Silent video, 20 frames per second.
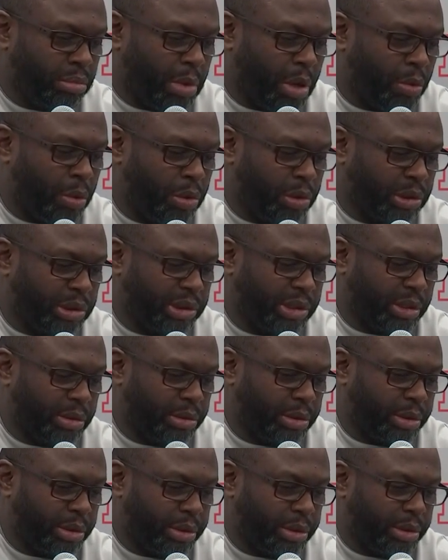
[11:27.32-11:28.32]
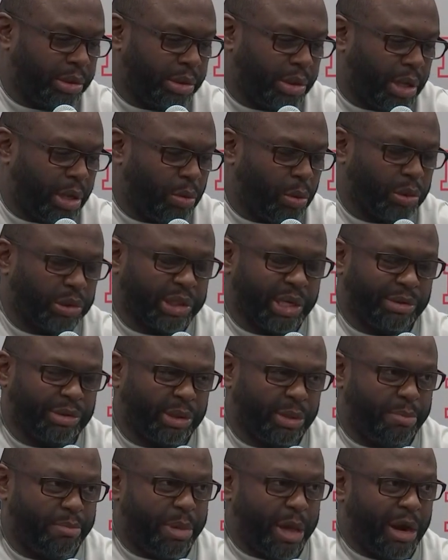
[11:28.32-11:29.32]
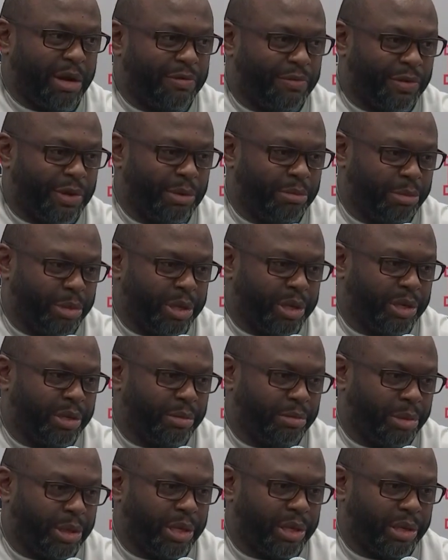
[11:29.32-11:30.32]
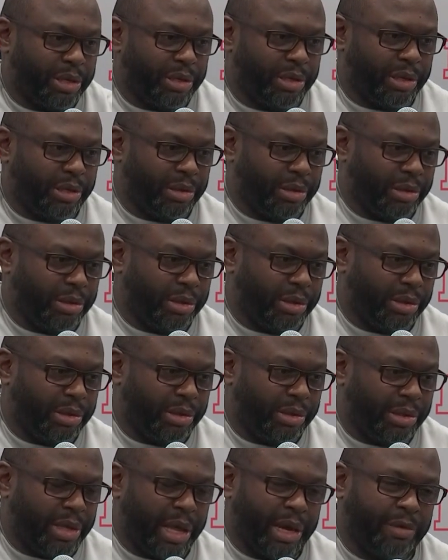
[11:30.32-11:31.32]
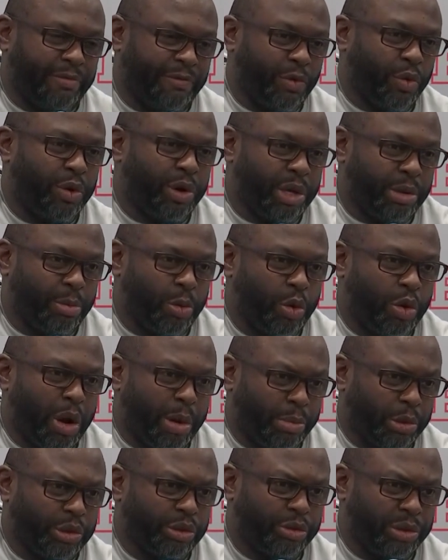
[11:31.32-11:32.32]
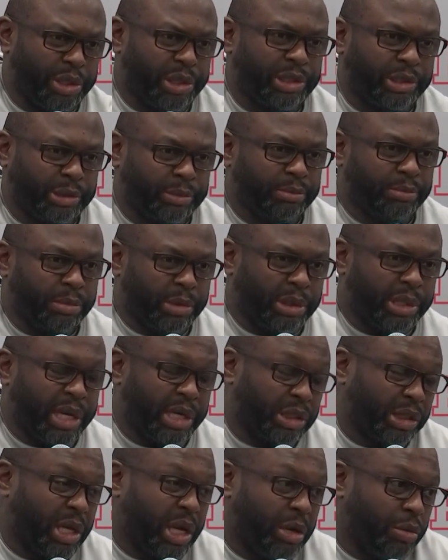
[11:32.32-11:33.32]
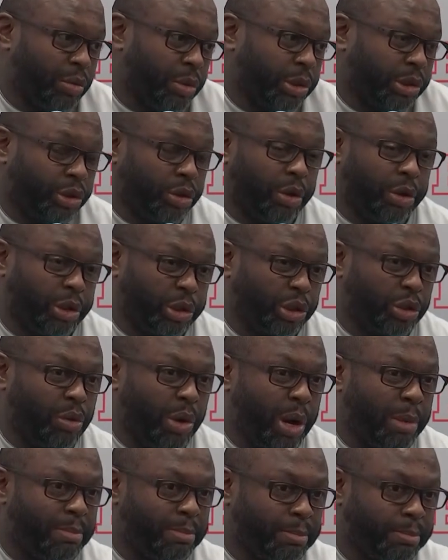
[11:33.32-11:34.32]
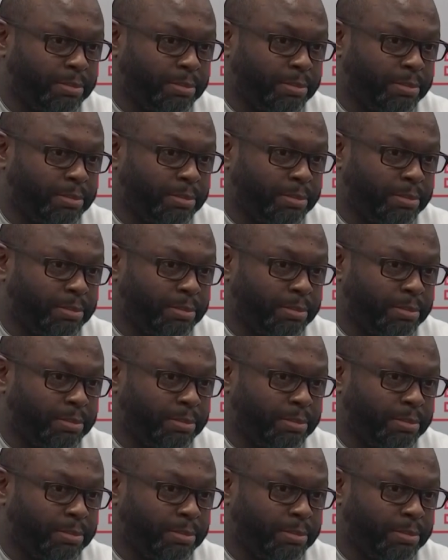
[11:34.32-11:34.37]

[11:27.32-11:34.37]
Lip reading: I won't say it's a benefit, but that afforded him more opportunities. And that's kind of where it started to show up.